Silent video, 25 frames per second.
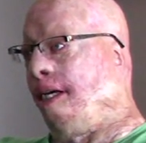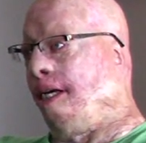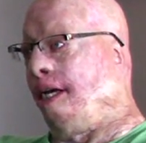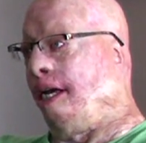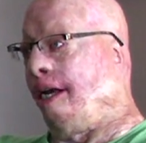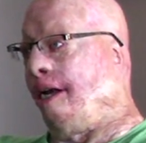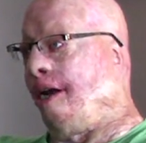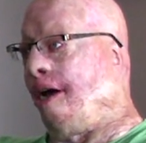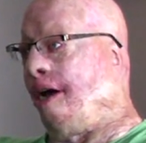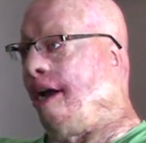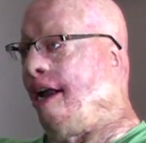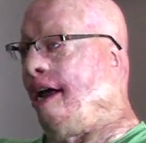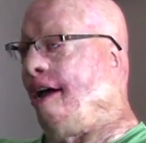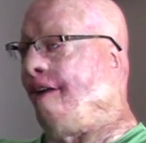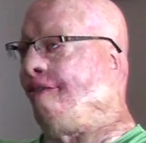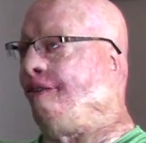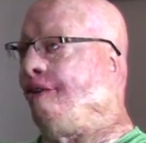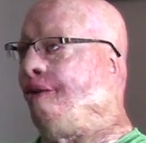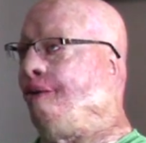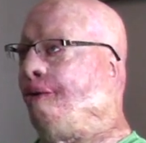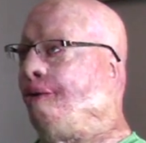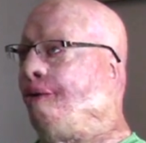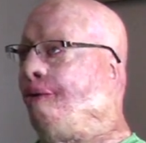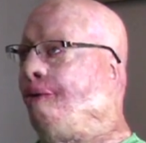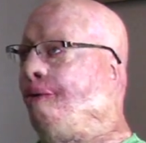and not have to
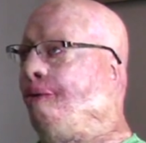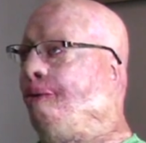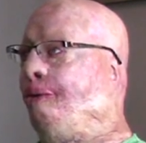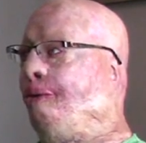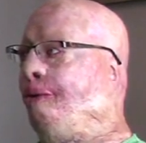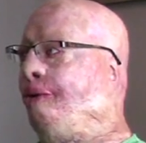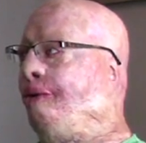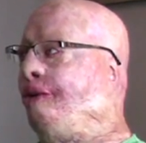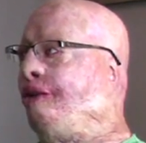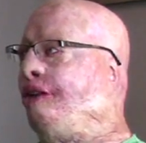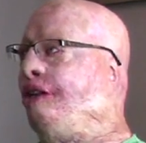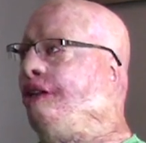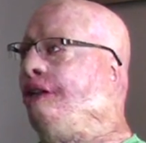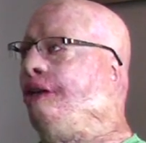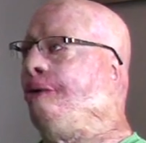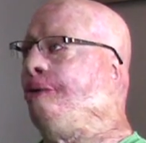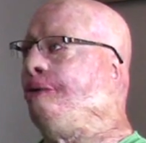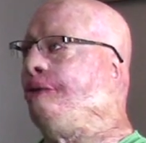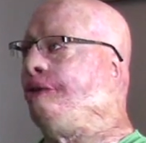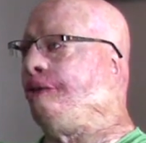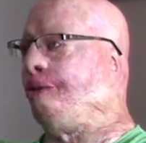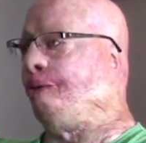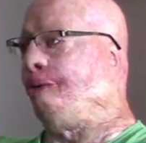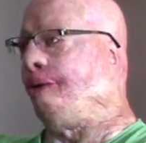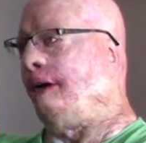go through
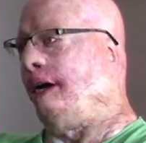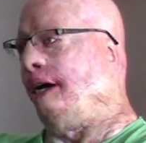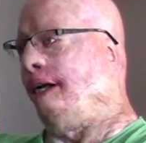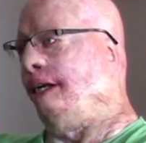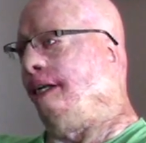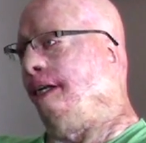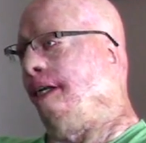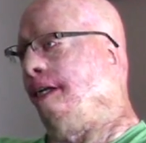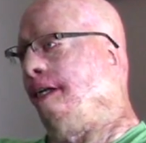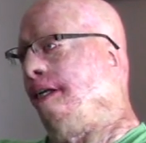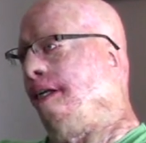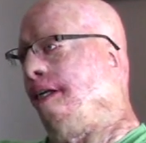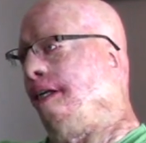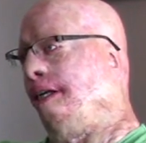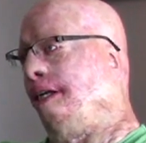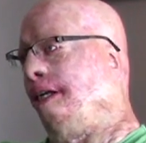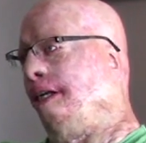close to what I did.